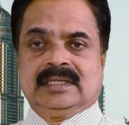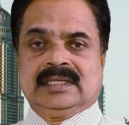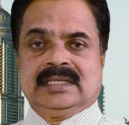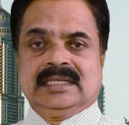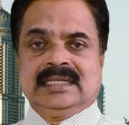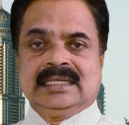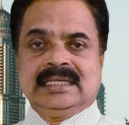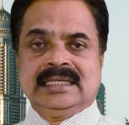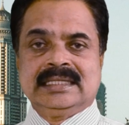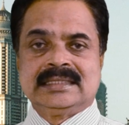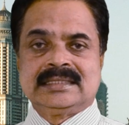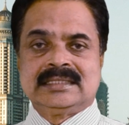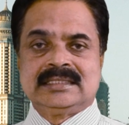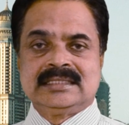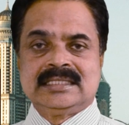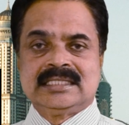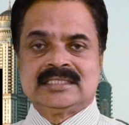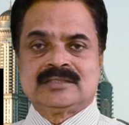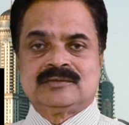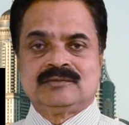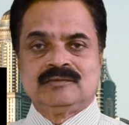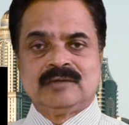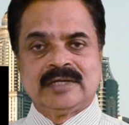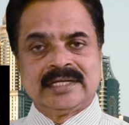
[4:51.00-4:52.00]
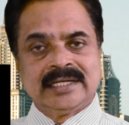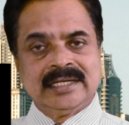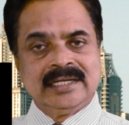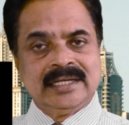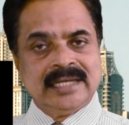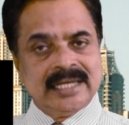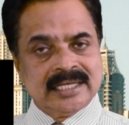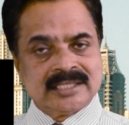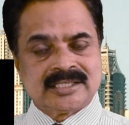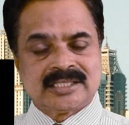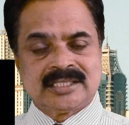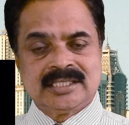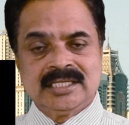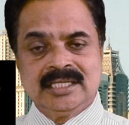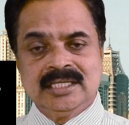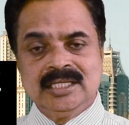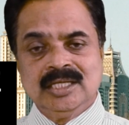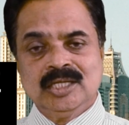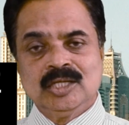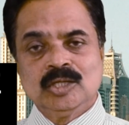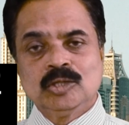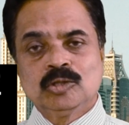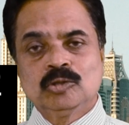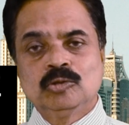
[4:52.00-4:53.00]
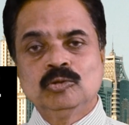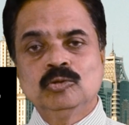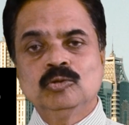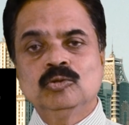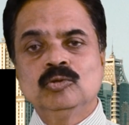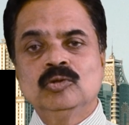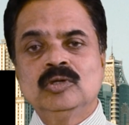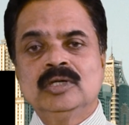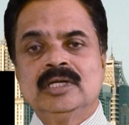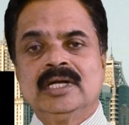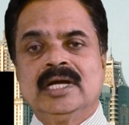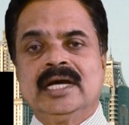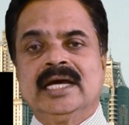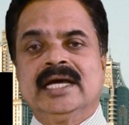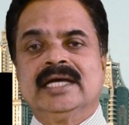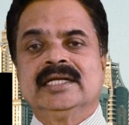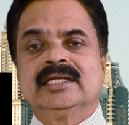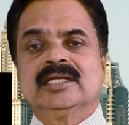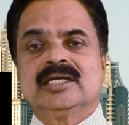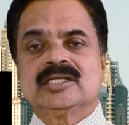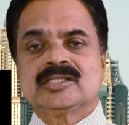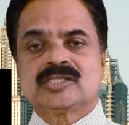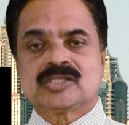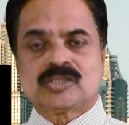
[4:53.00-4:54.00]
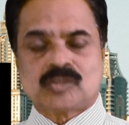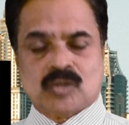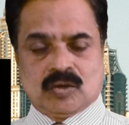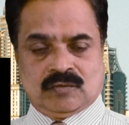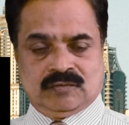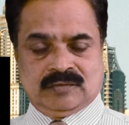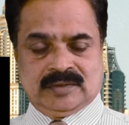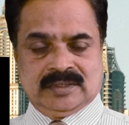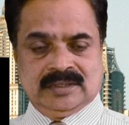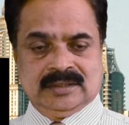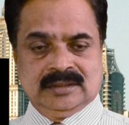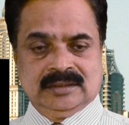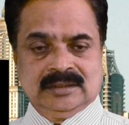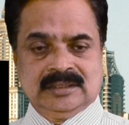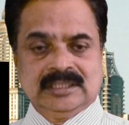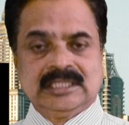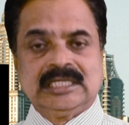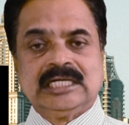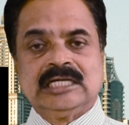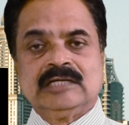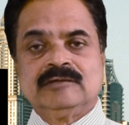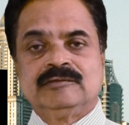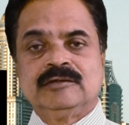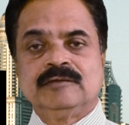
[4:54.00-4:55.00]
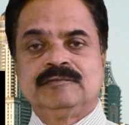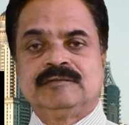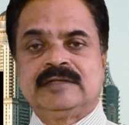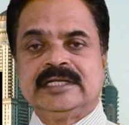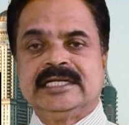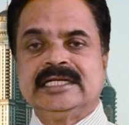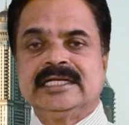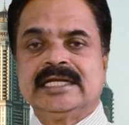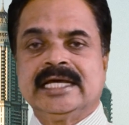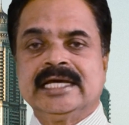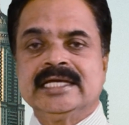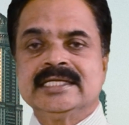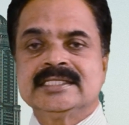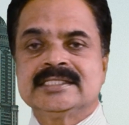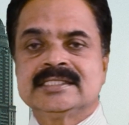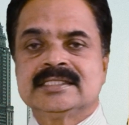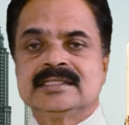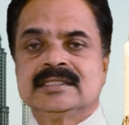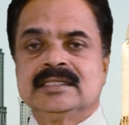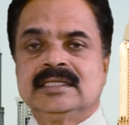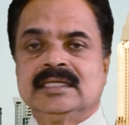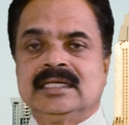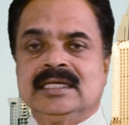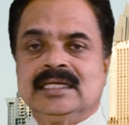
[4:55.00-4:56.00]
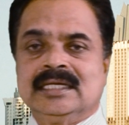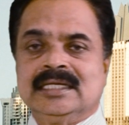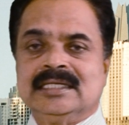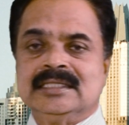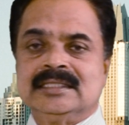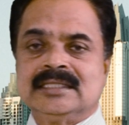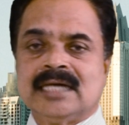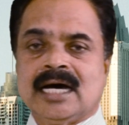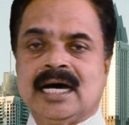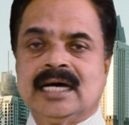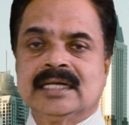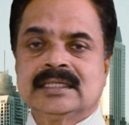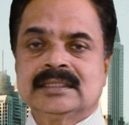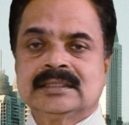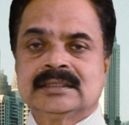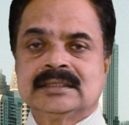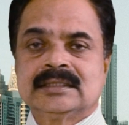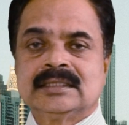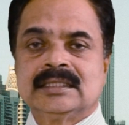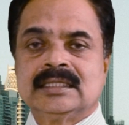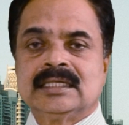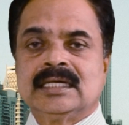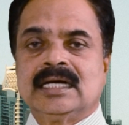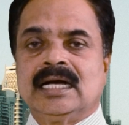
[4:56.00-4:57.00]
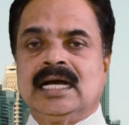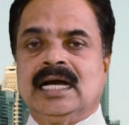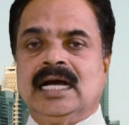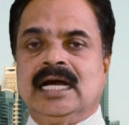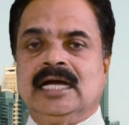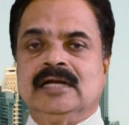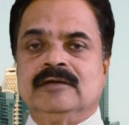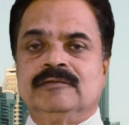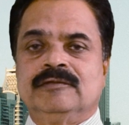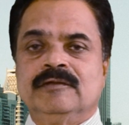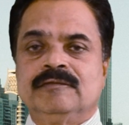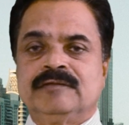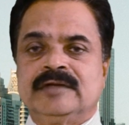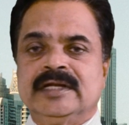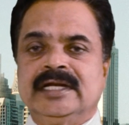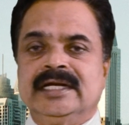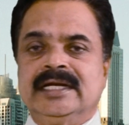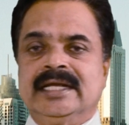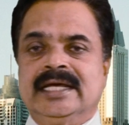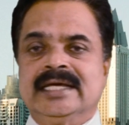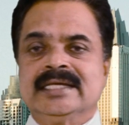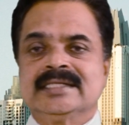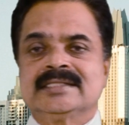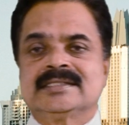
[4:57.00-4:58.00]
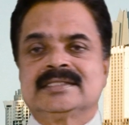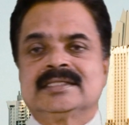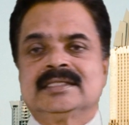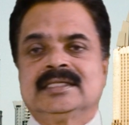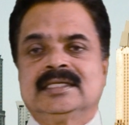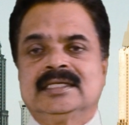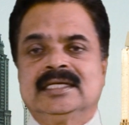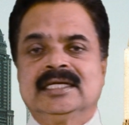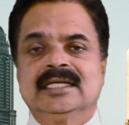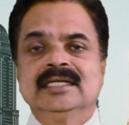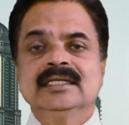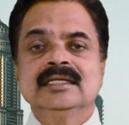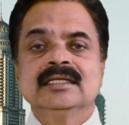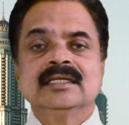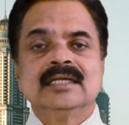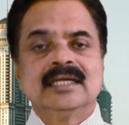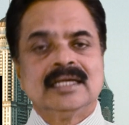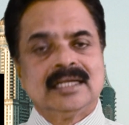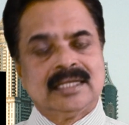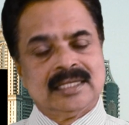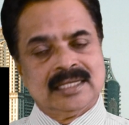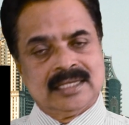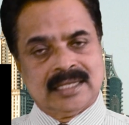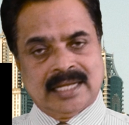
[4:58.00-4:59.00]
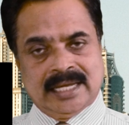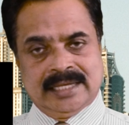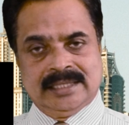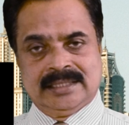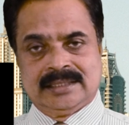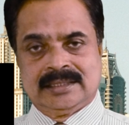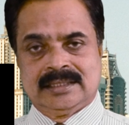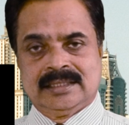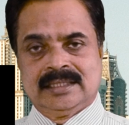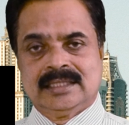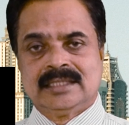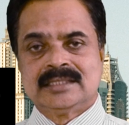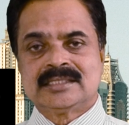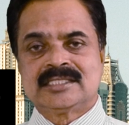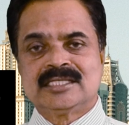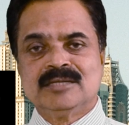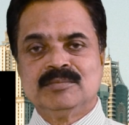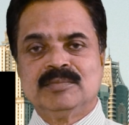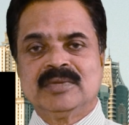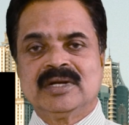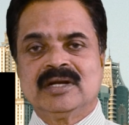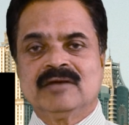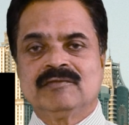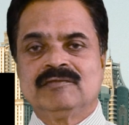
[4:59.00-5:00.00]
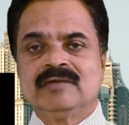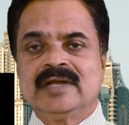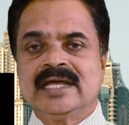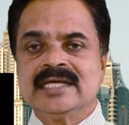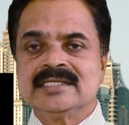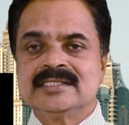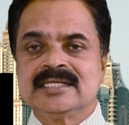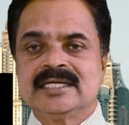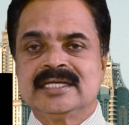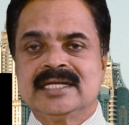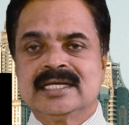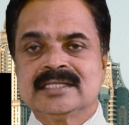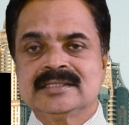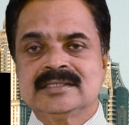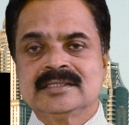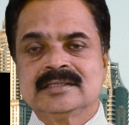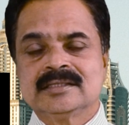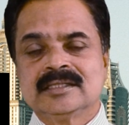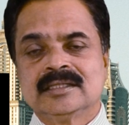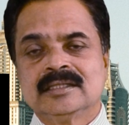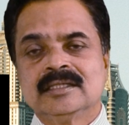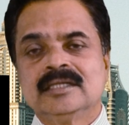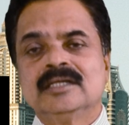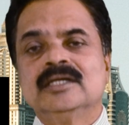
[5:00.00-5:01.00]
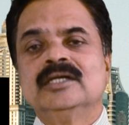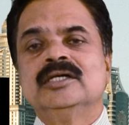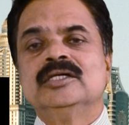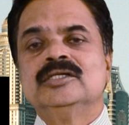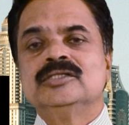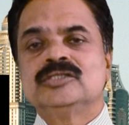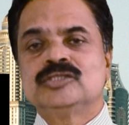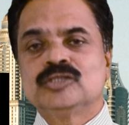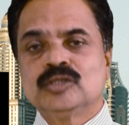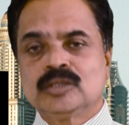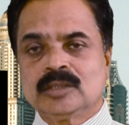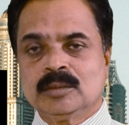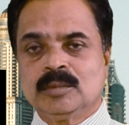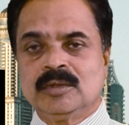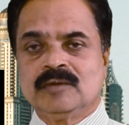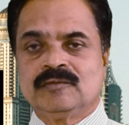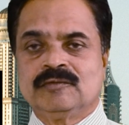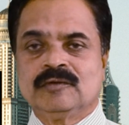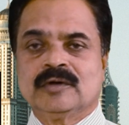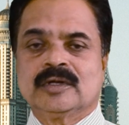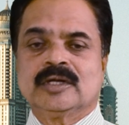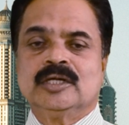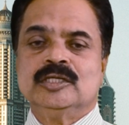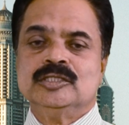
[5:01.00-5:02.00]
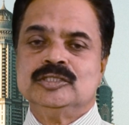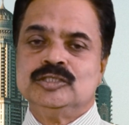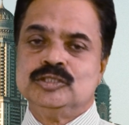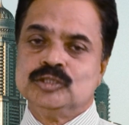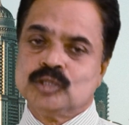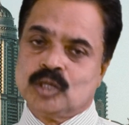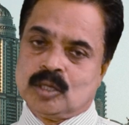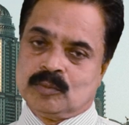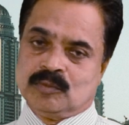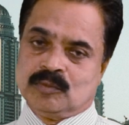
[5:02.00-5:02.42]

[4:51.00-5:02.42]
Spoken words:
It is very lazy, cool and soft. 15 days in dark and 15 days in light. symbol of laziness, suitable for job